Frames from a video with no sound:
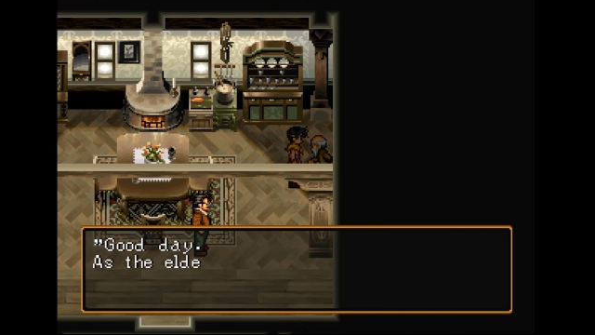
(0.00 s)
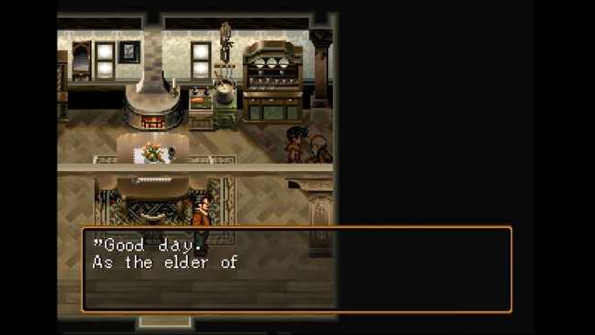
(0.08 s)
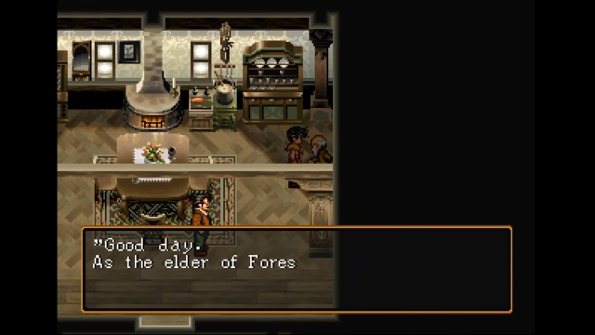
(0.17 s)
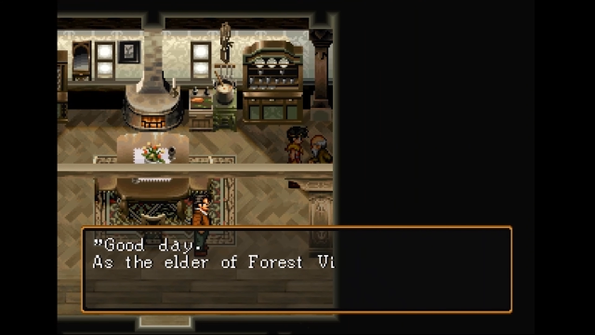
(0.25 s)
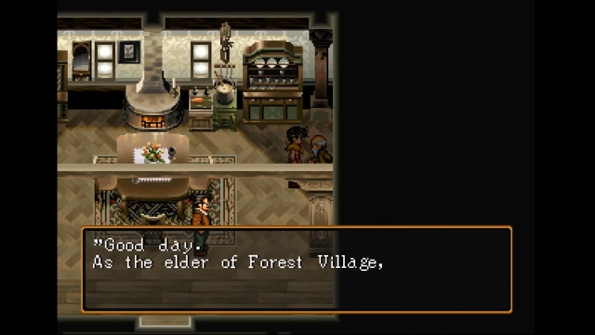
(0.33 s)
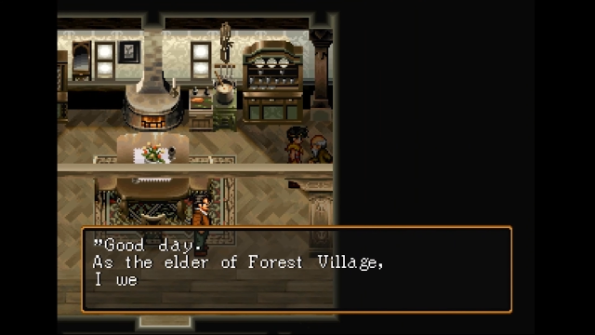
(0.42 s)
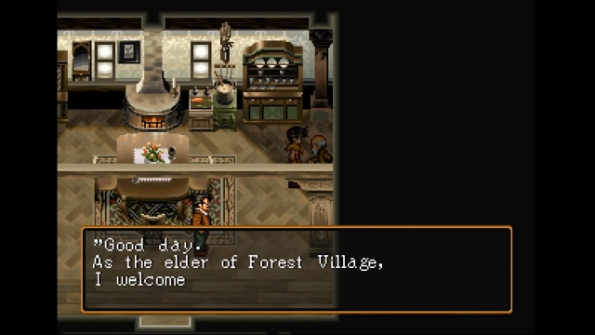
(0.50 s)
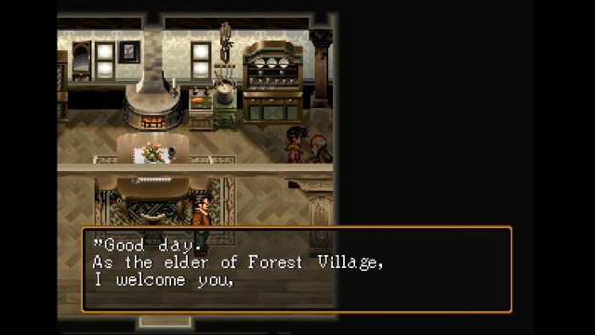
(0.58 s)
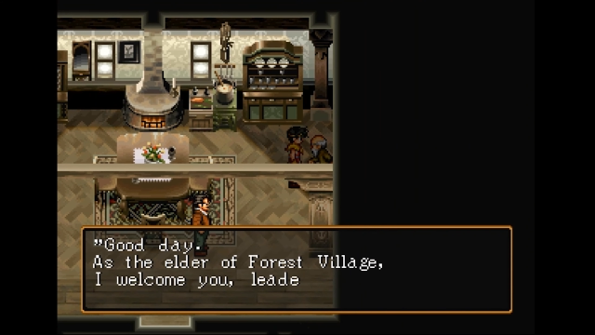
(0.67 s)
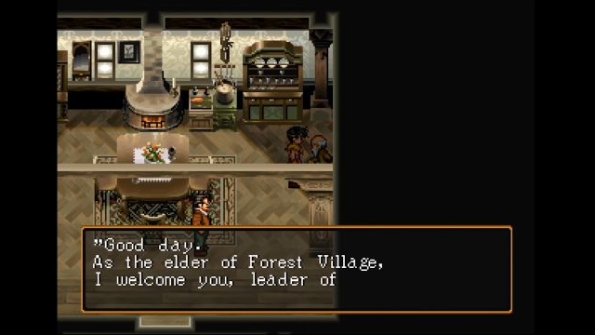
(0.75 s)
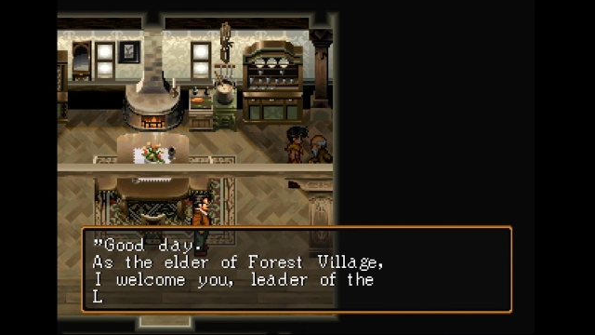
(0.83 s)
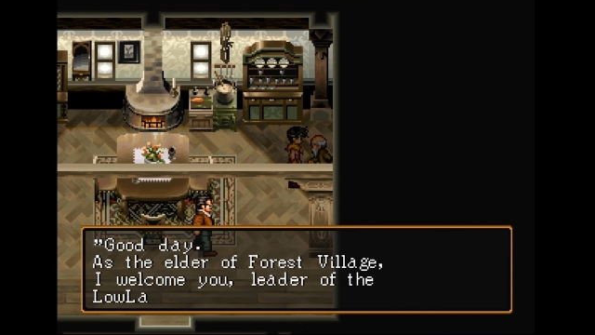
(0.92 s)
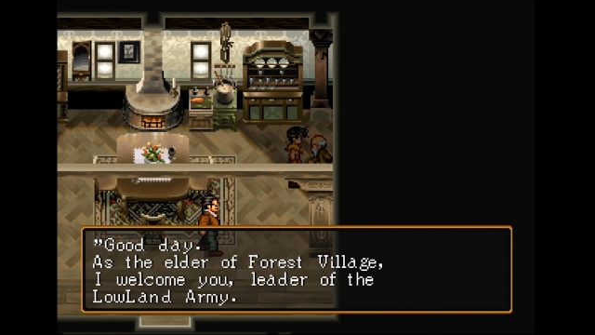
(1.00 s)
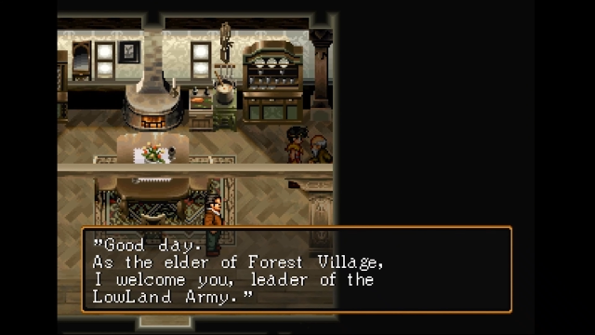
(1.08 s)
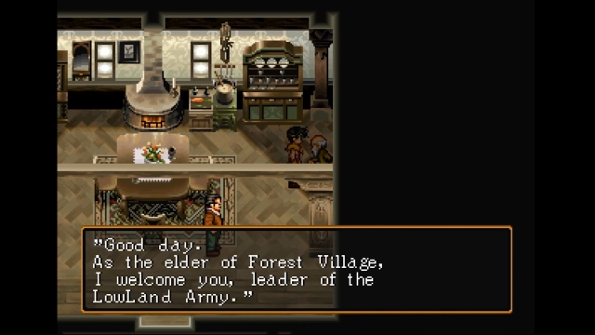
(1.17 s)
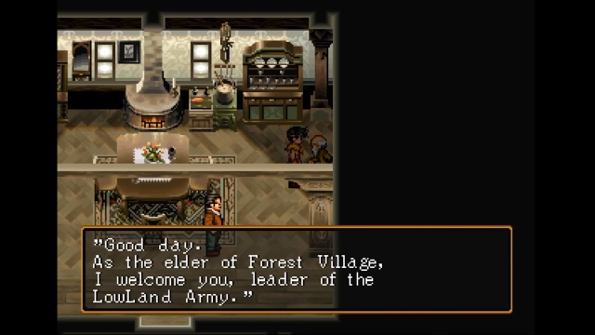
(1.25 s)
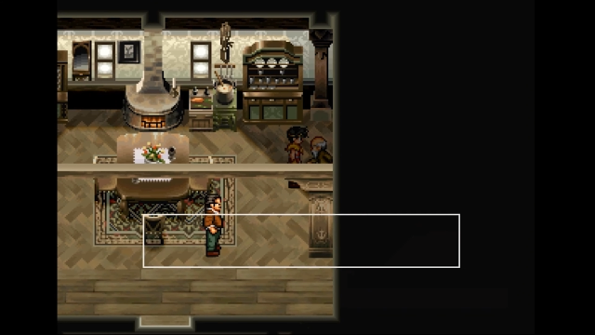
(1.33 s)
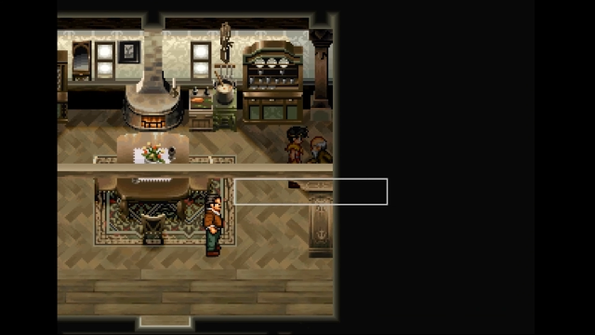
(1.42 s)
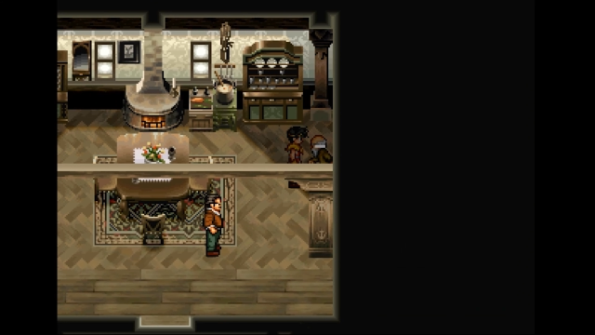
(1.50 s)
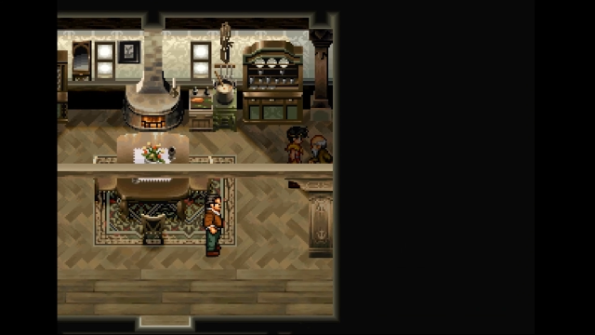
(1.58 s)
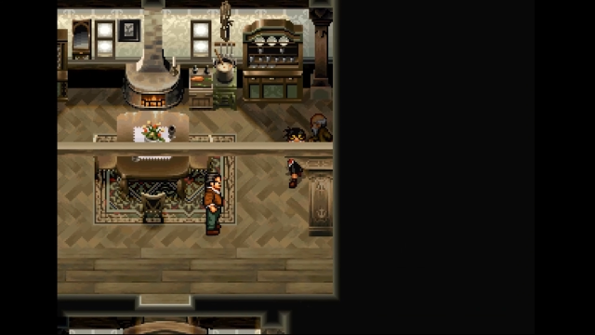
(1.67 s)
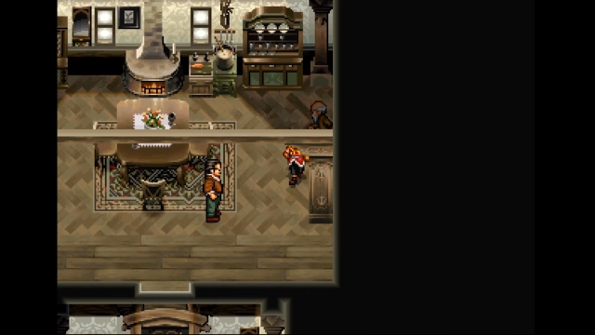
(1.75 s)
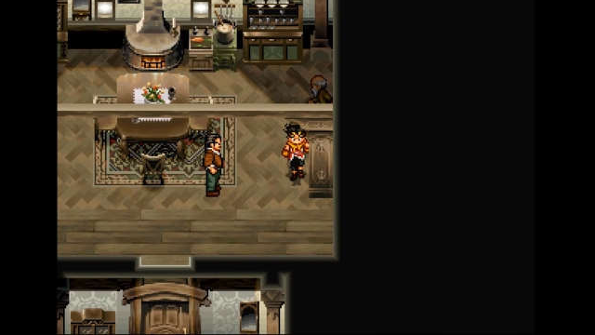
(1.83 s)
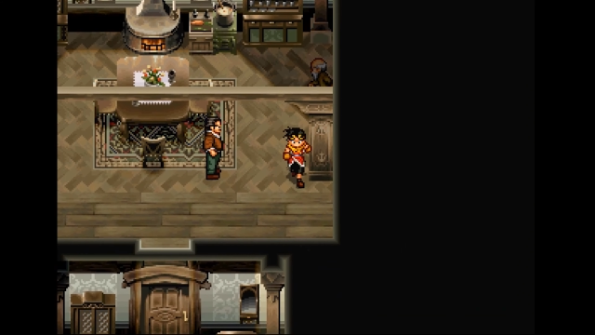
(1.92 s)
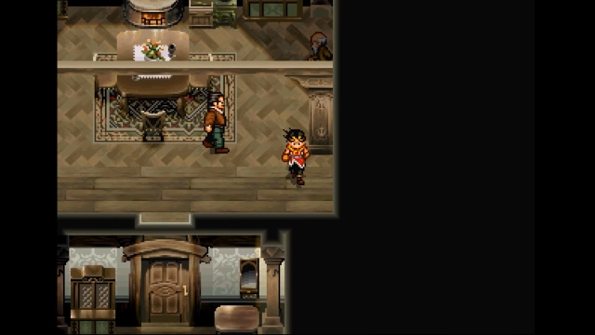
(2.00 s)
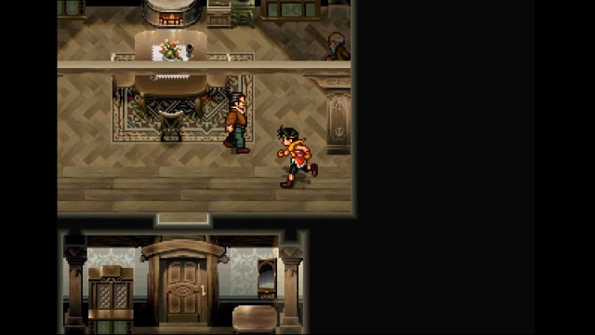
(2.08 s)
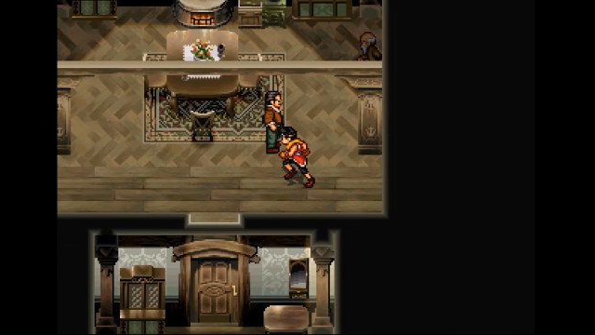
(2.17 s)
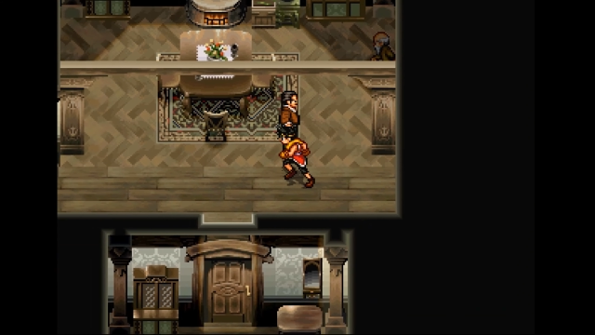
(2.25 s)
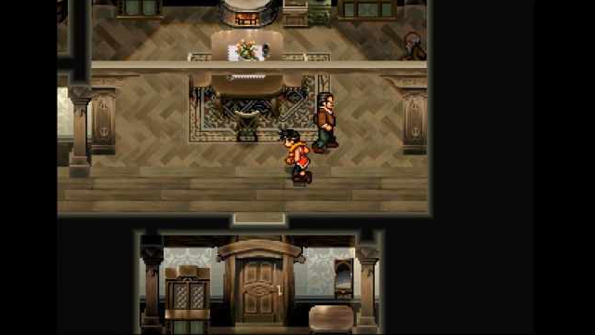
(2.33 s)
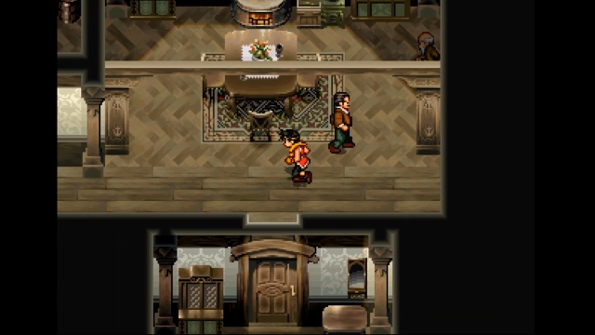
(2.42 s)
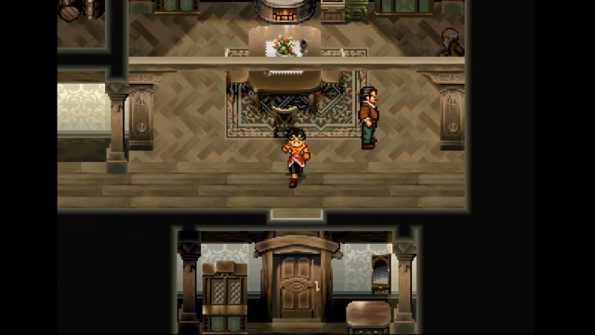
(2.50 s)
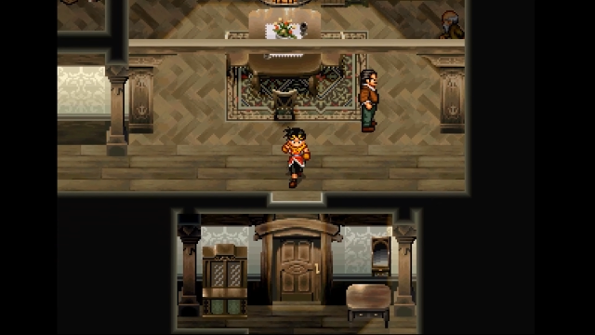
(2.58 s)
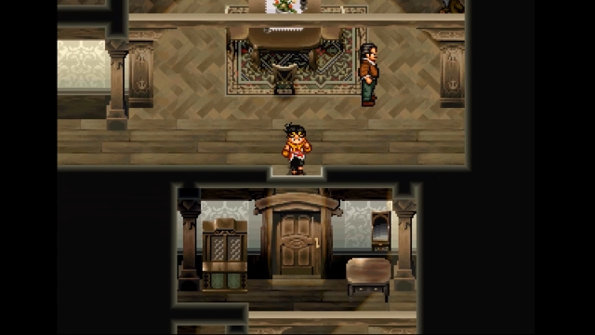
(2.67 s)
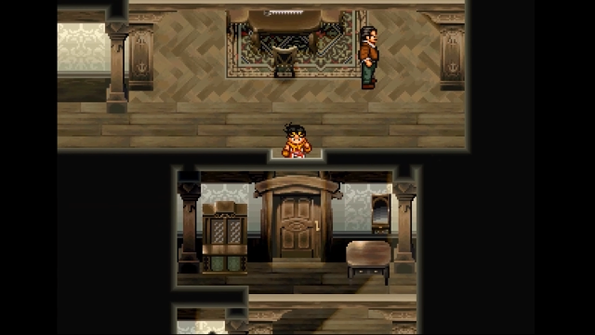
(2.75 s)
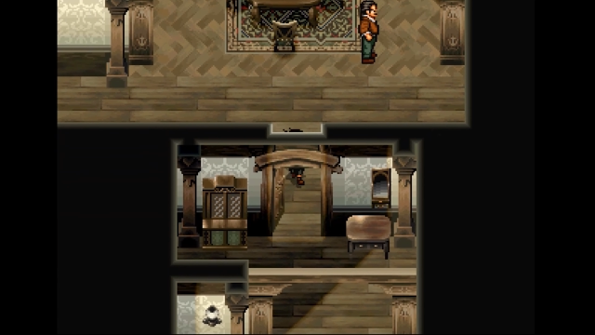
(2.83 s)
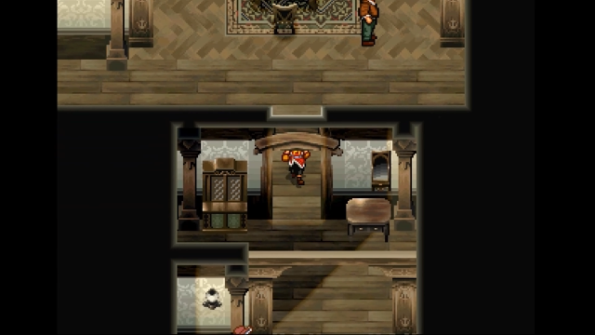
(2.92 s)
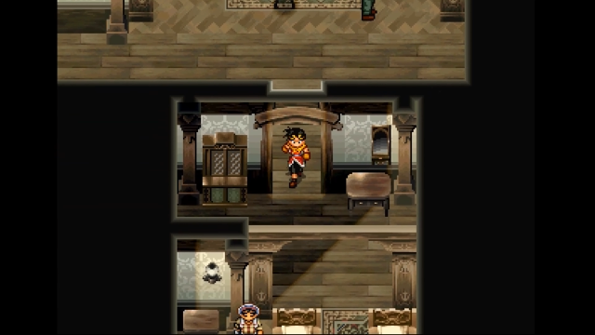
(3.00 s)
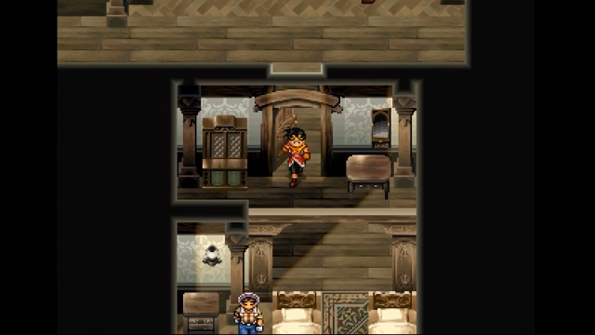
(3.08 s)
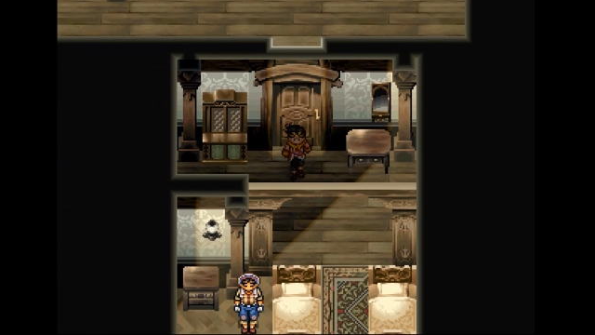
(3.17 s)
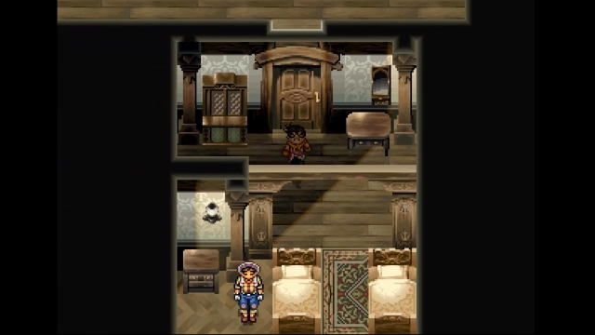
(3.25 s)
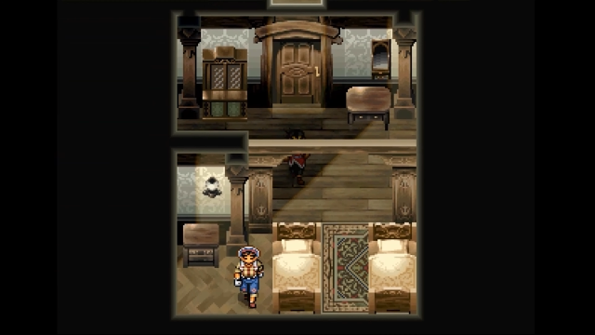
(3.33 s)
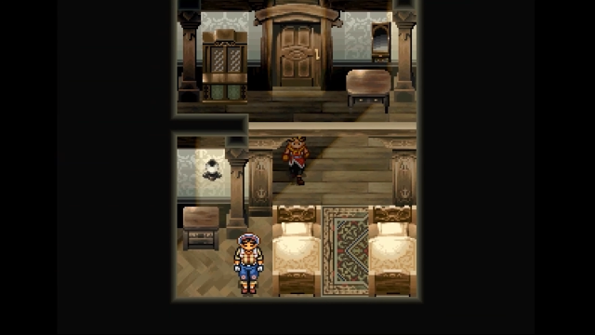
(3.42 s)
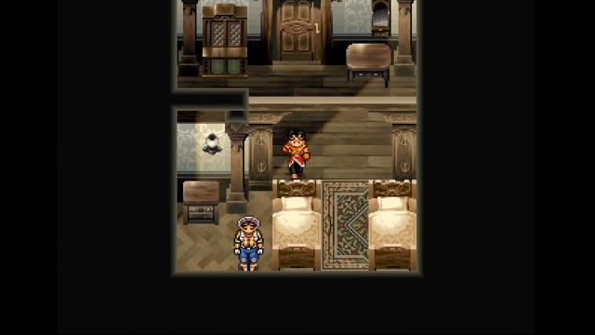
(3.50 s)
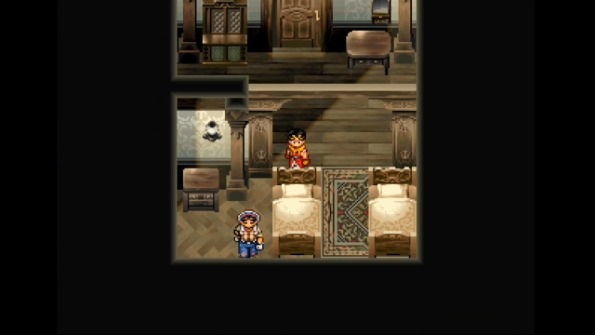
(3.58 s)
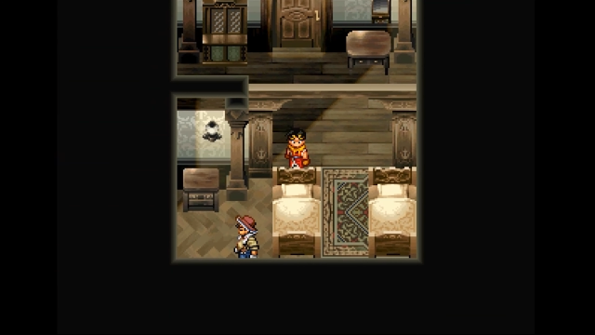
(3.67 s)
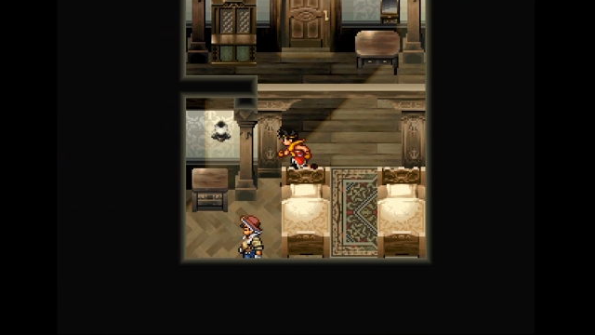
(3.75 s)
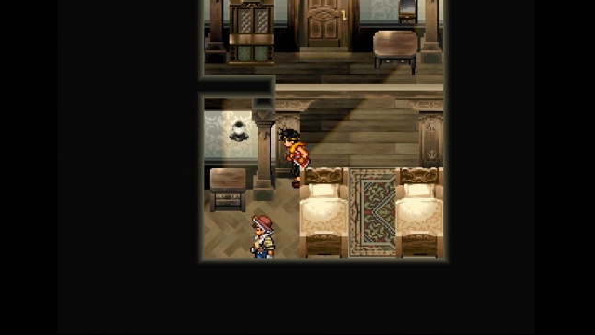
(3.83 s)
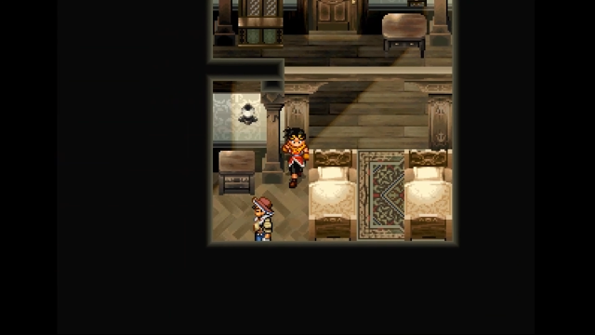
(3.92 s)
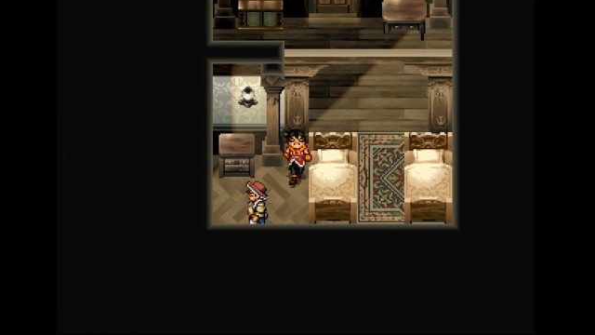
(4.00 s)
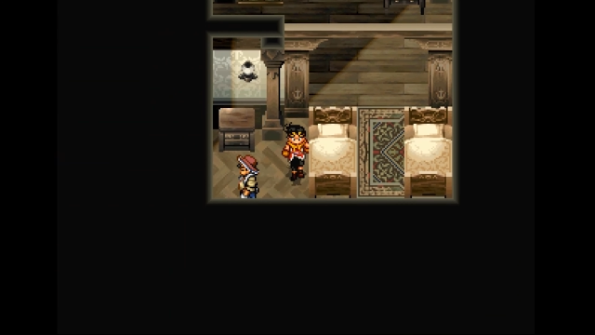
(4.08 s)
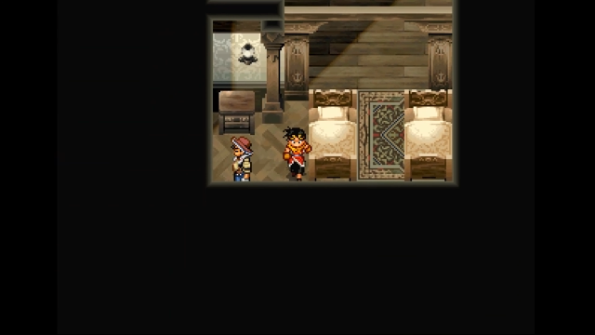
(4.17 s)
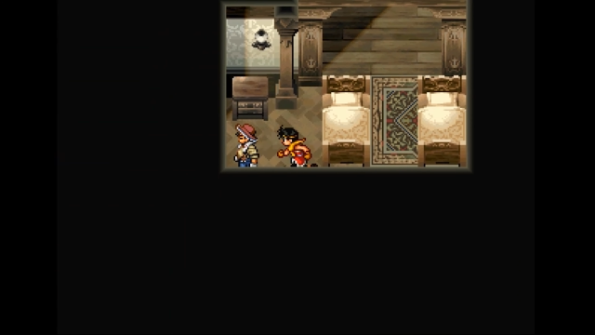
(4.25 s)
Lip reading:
[unreadable: no face in view]